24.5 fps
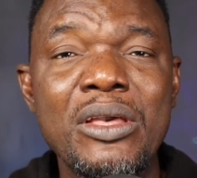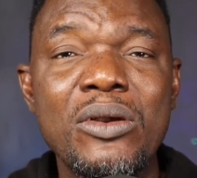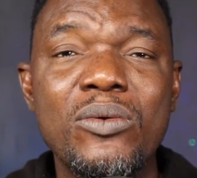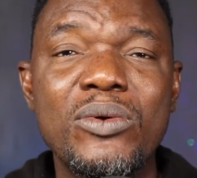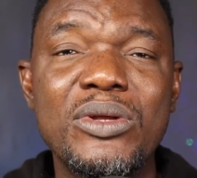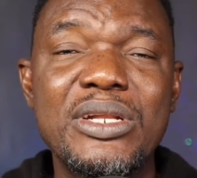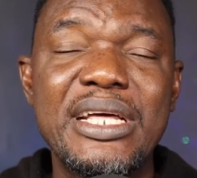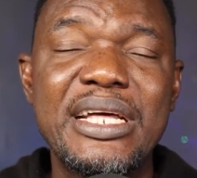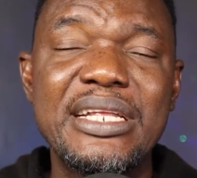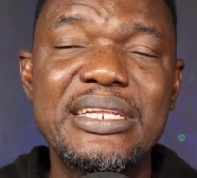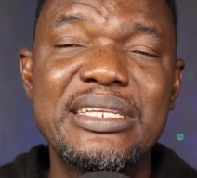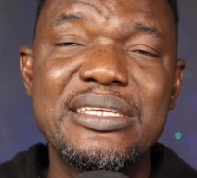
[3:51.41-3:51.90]

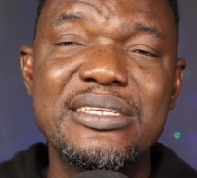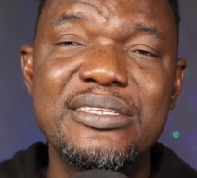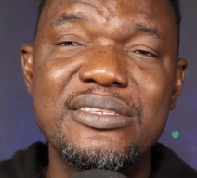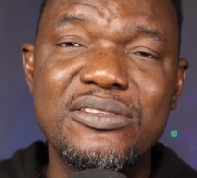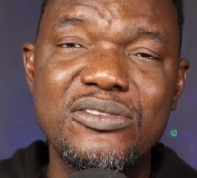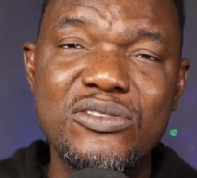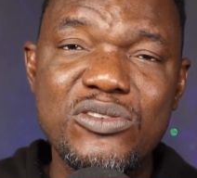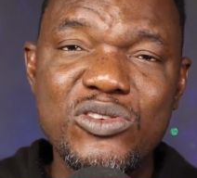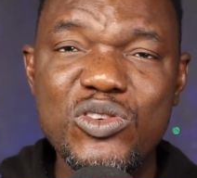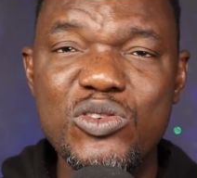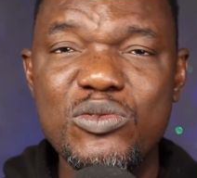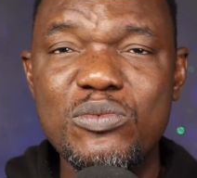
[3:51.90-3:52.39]
whether they
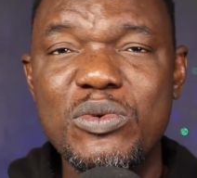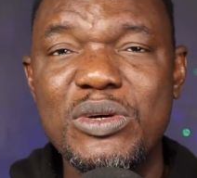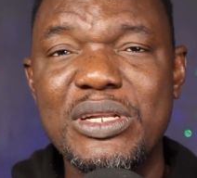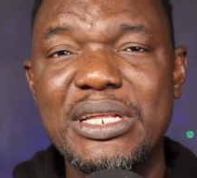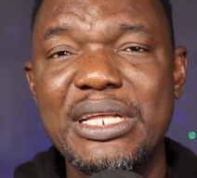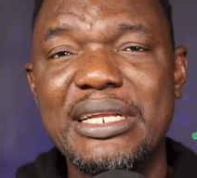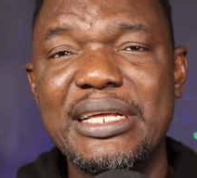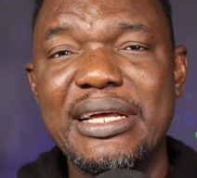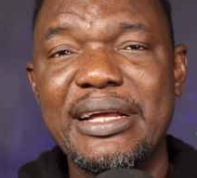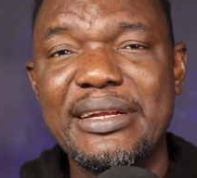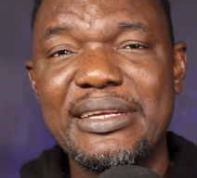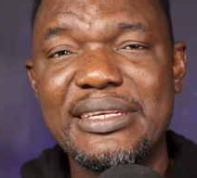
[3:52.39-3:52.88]
Zoom,
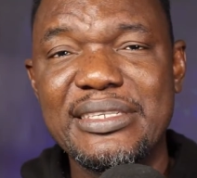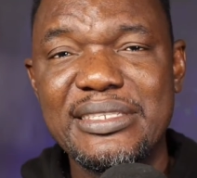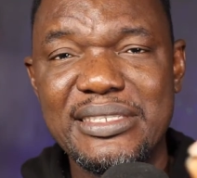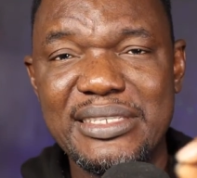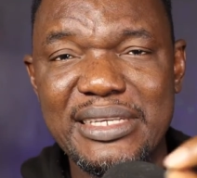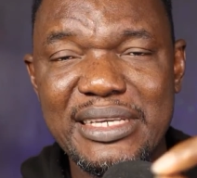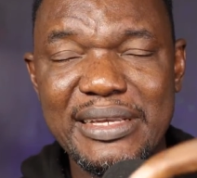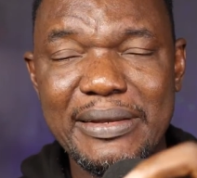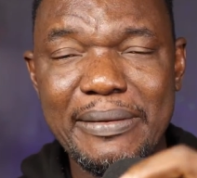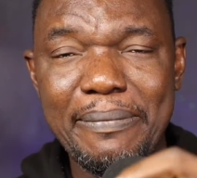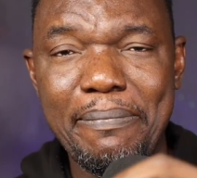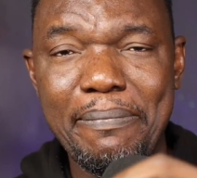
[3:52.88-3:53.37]
whether there is
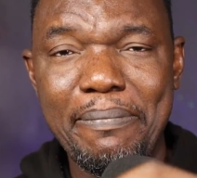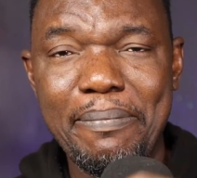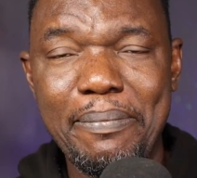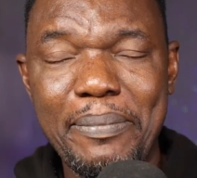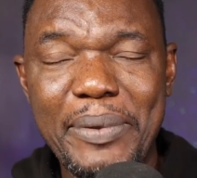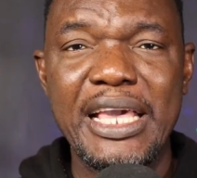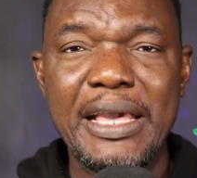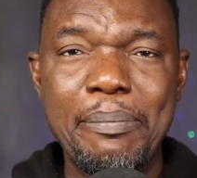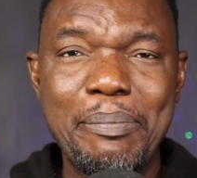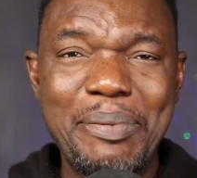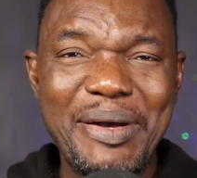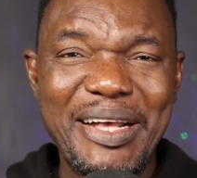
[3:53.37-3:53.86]
a
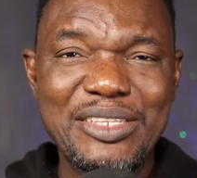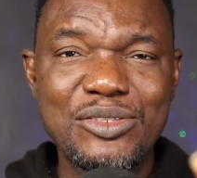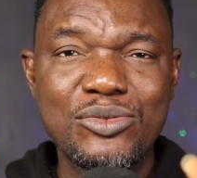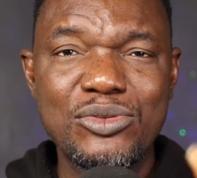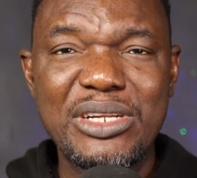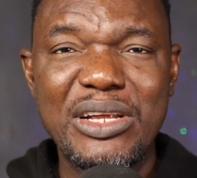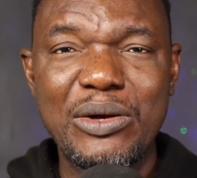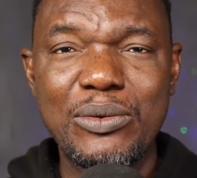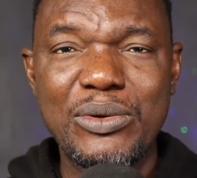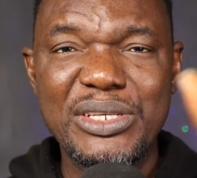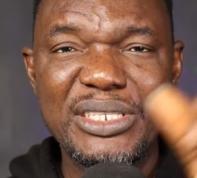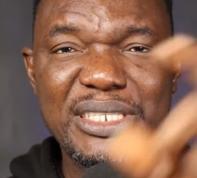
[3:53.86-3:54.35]
a password
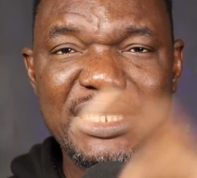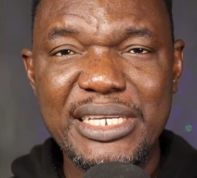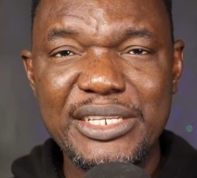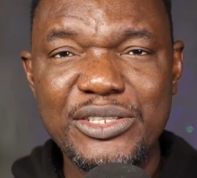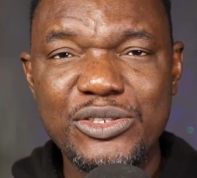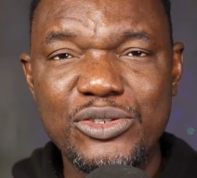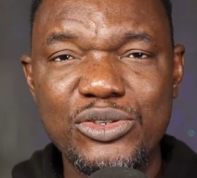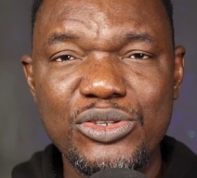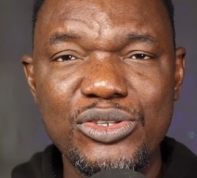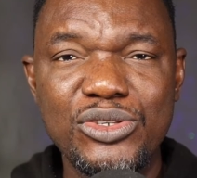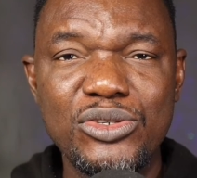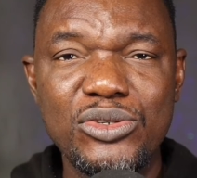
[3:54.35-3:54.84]
that was
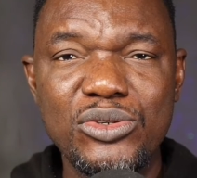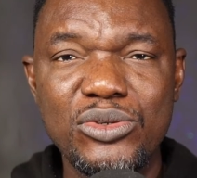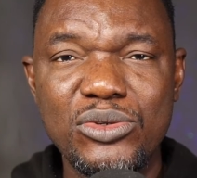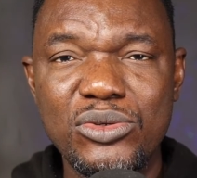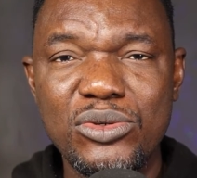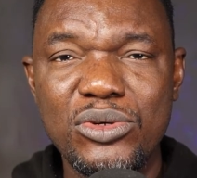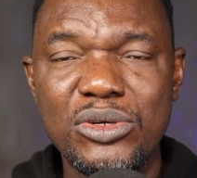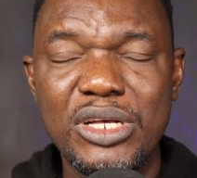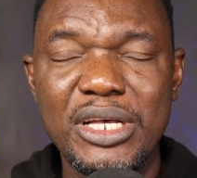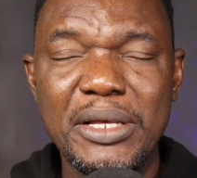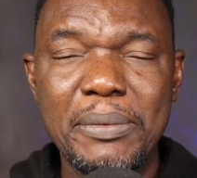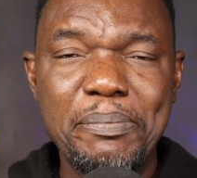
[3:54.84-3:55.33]
sent to
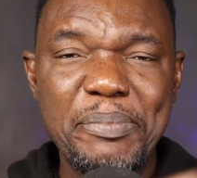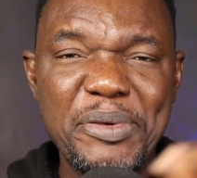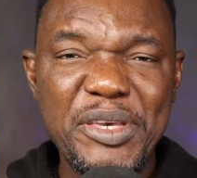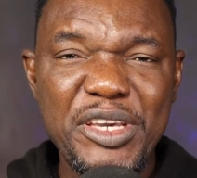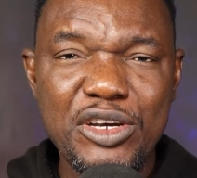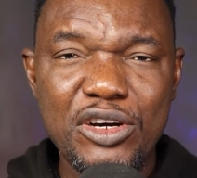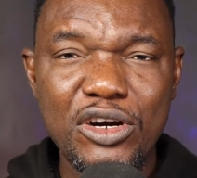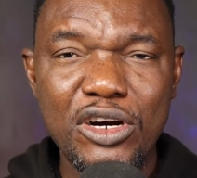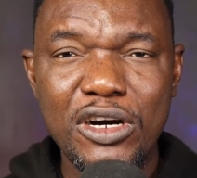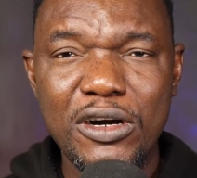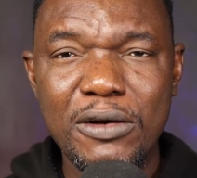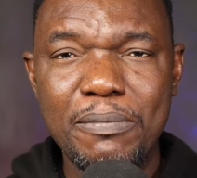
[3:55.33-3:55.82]
you, a
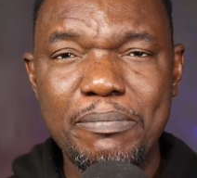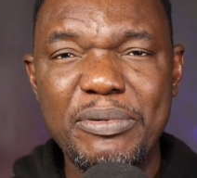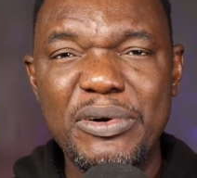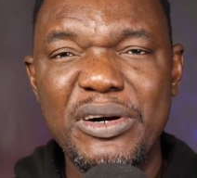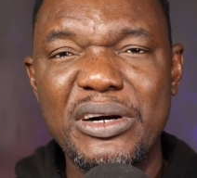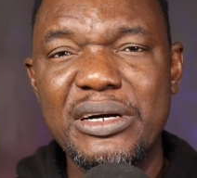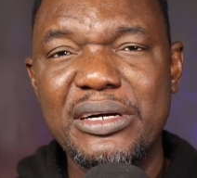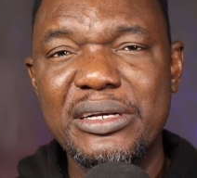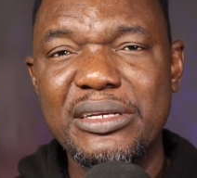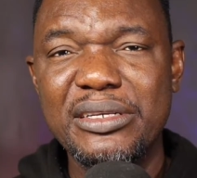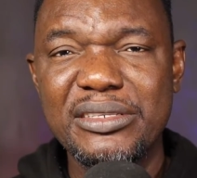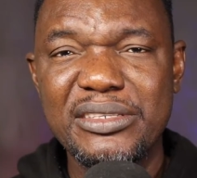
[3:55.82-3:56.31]
pickup
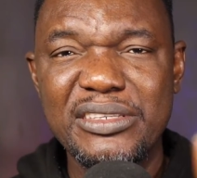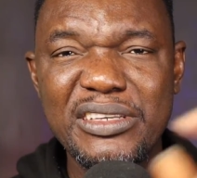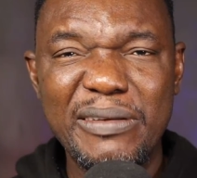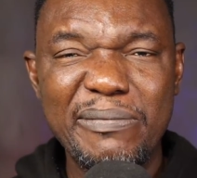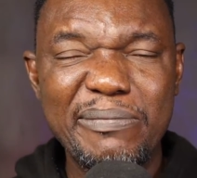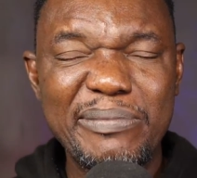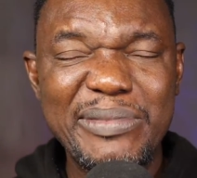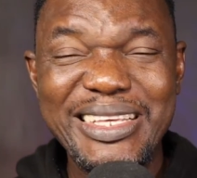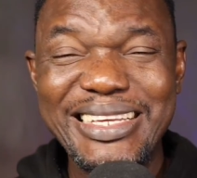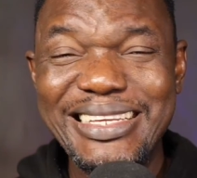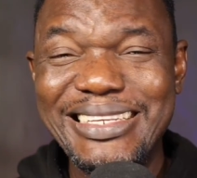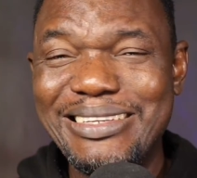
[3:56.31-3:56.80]
or
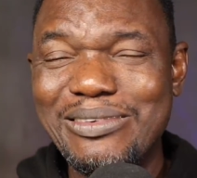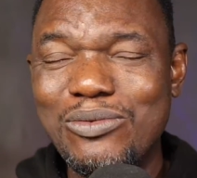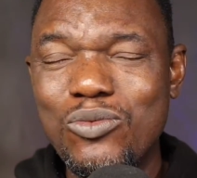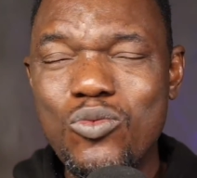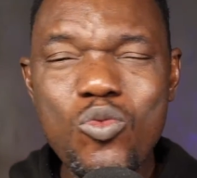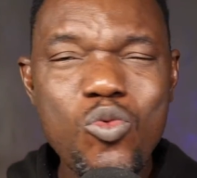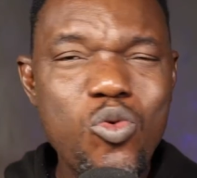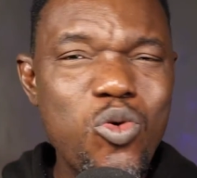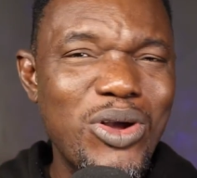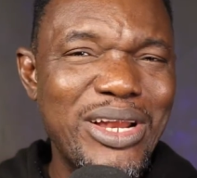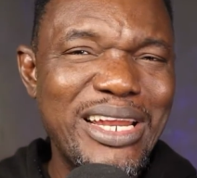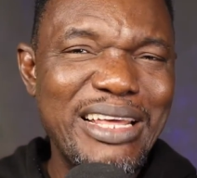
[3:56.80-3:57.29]
something,
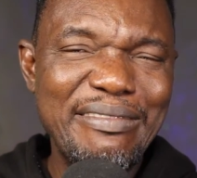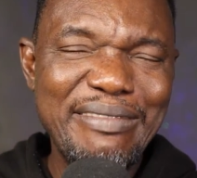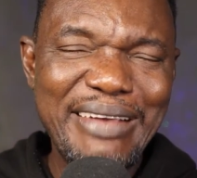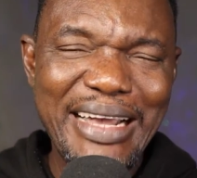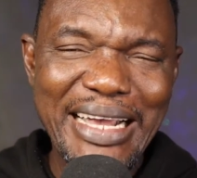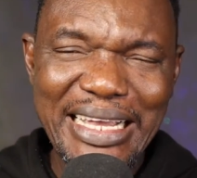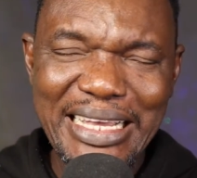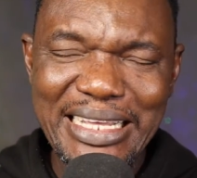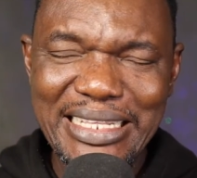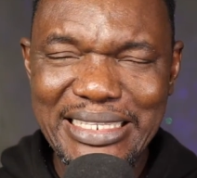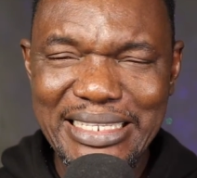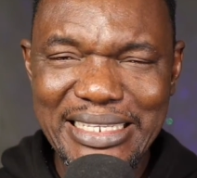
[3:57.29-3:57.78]
whatever
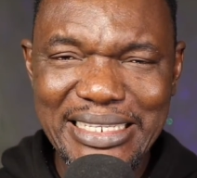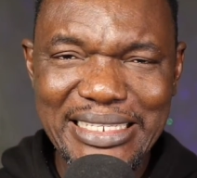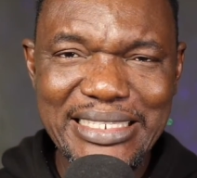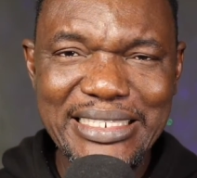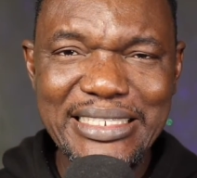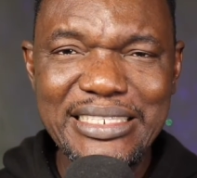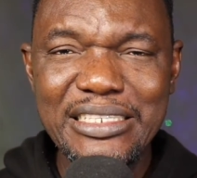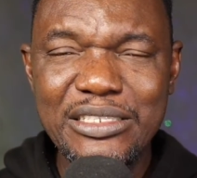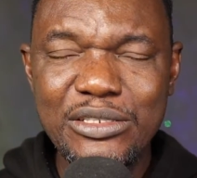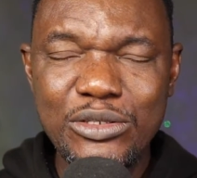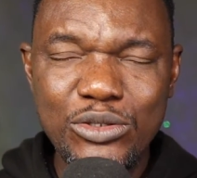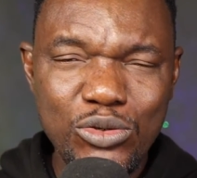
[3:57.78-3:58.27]
it
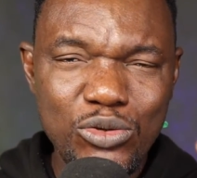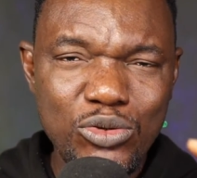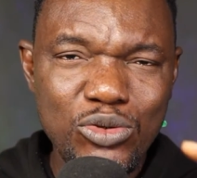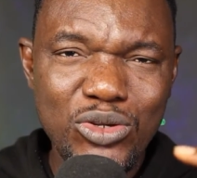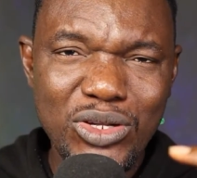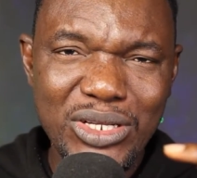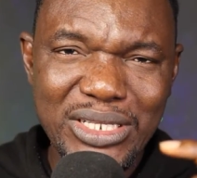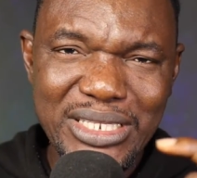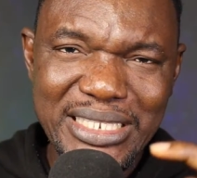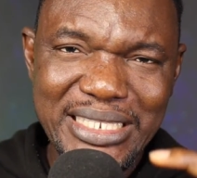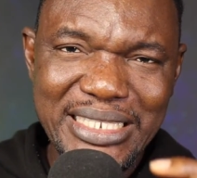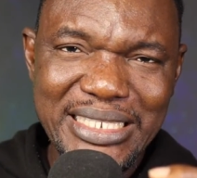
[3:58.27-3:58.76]
is, do
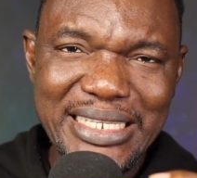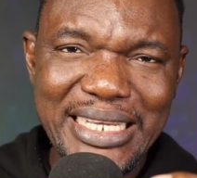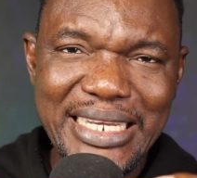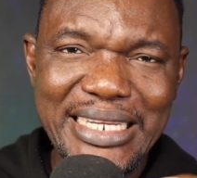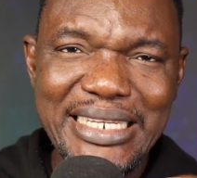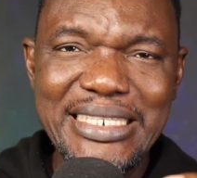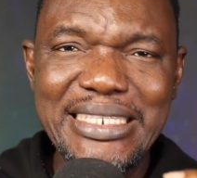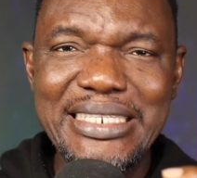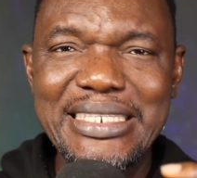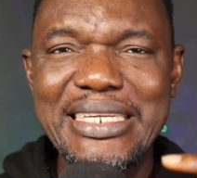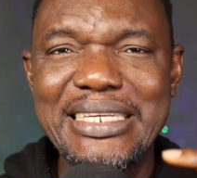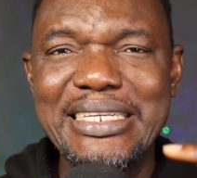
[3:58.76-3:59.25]
not
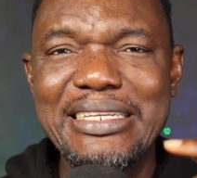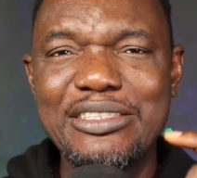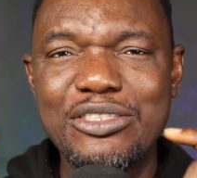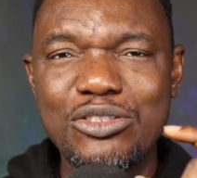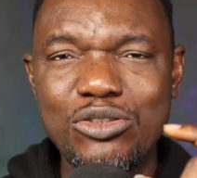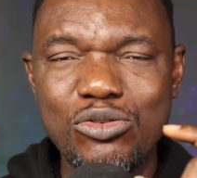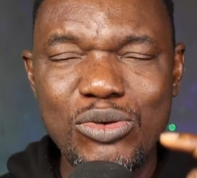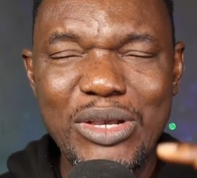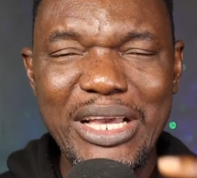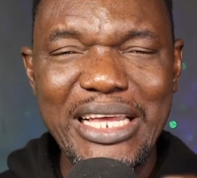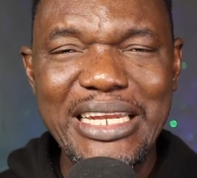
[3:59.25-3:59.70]
send to